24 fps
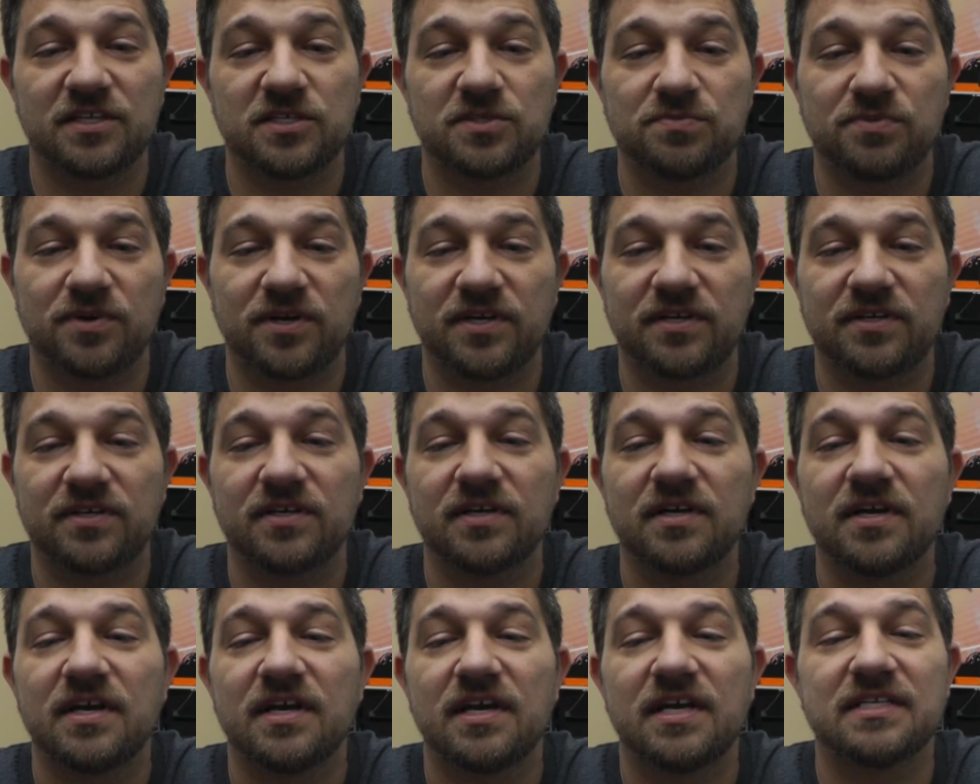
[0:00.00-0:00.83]
this
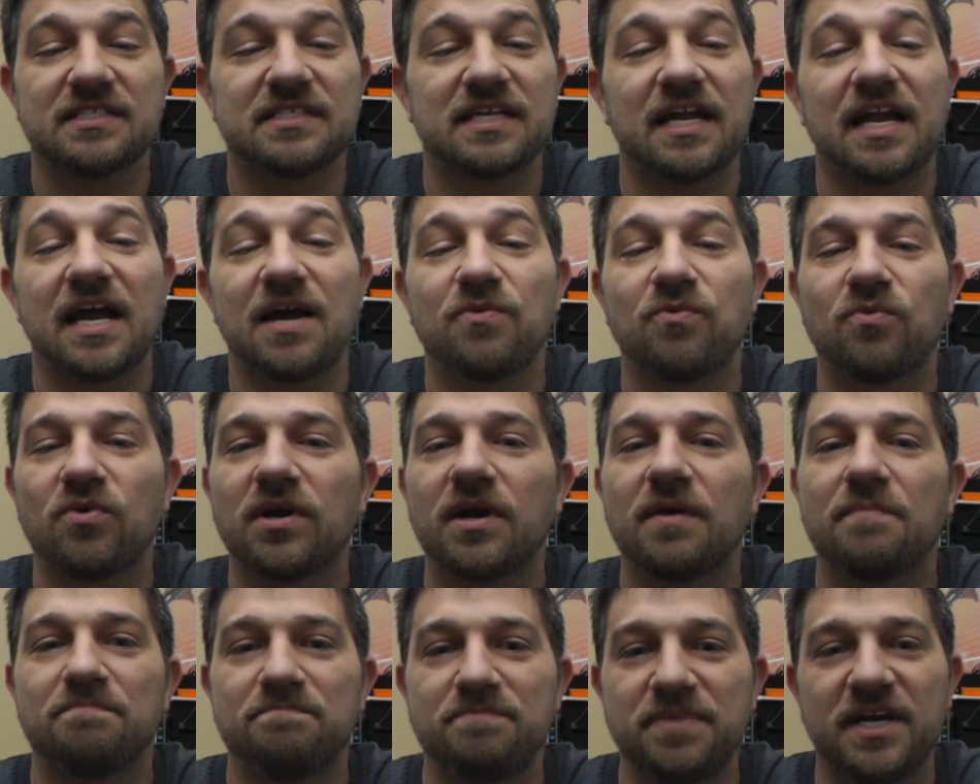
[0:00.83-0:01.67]
printer is that I
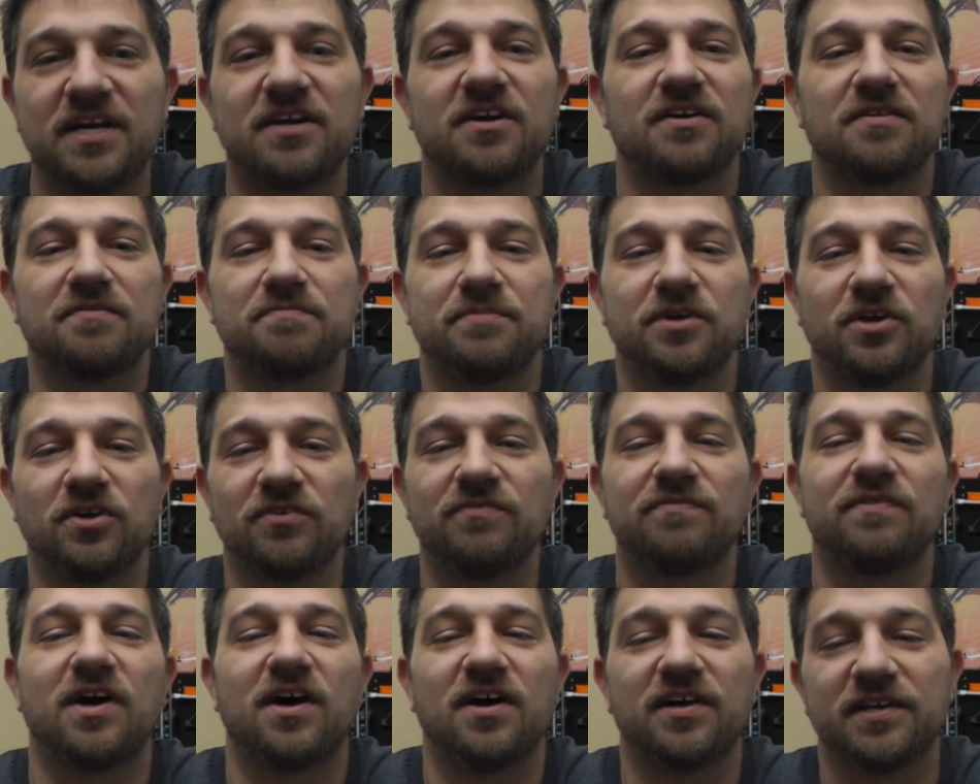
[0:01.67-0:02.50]
want a bigger
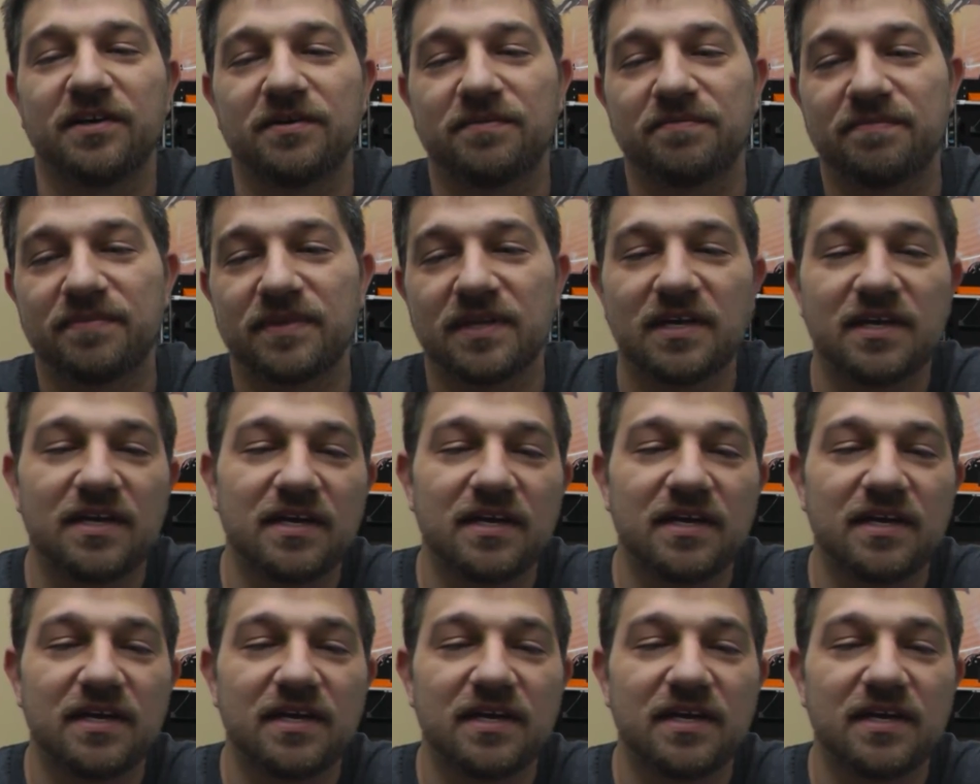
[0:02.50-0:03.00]
build volume.